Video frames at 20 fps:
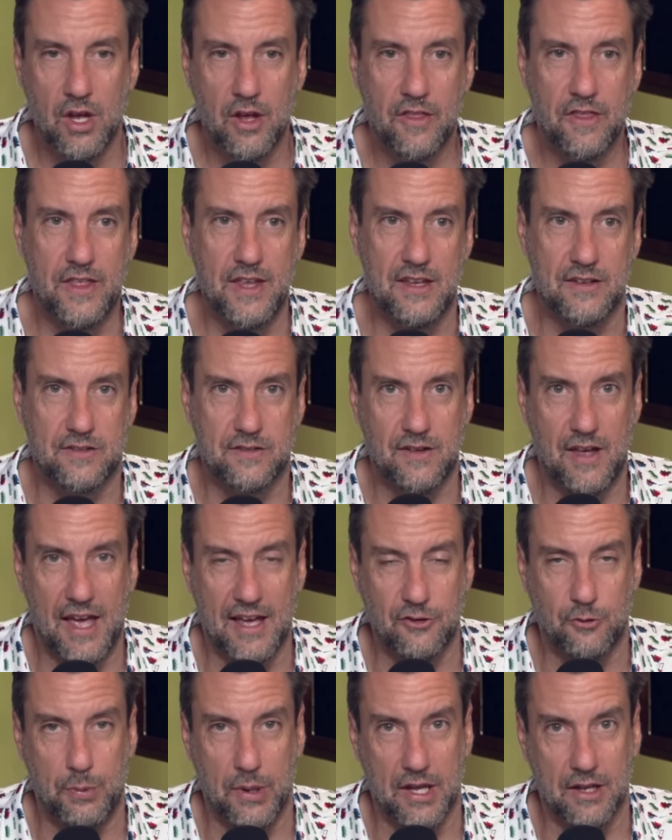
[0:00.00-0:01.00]
This
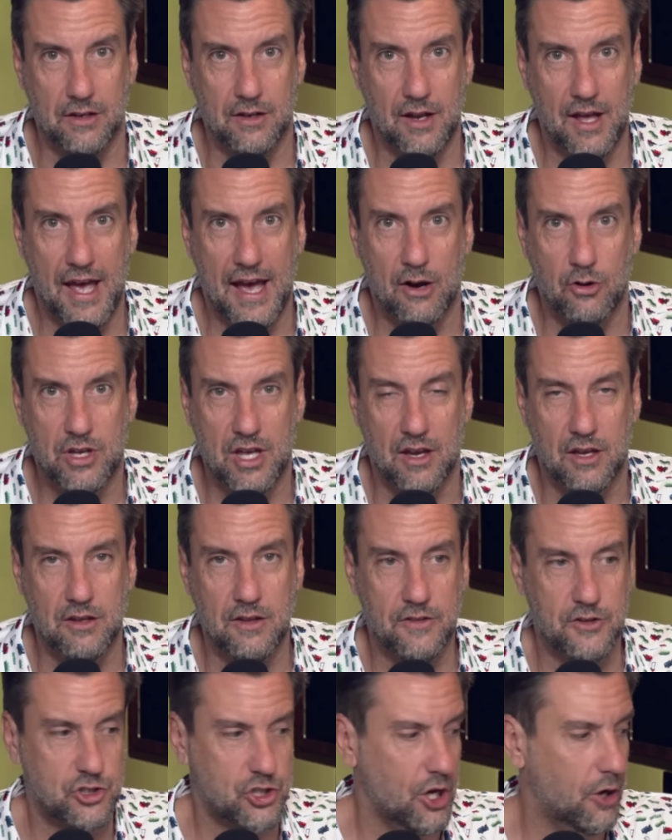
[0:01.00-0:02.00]
has been OutKick,
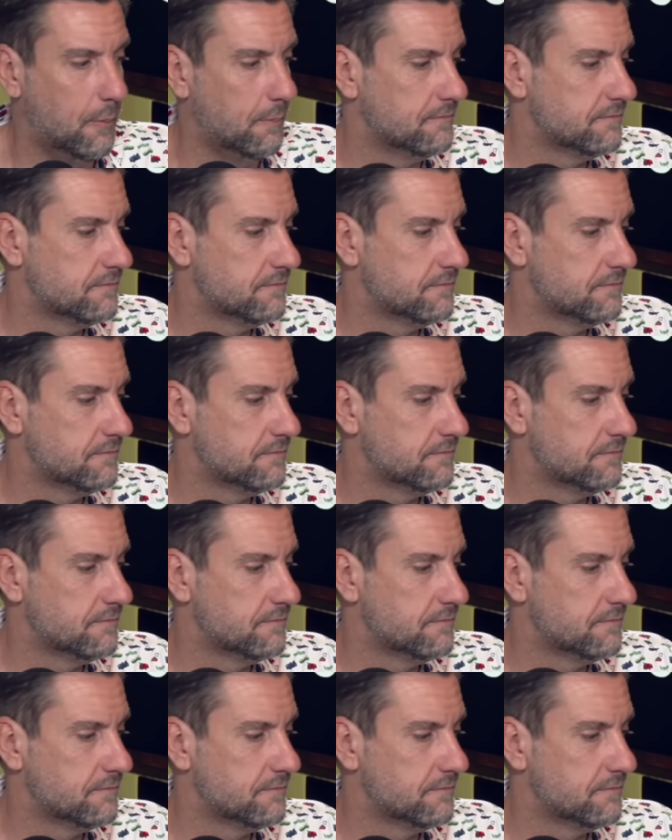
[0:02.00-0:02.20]
the show.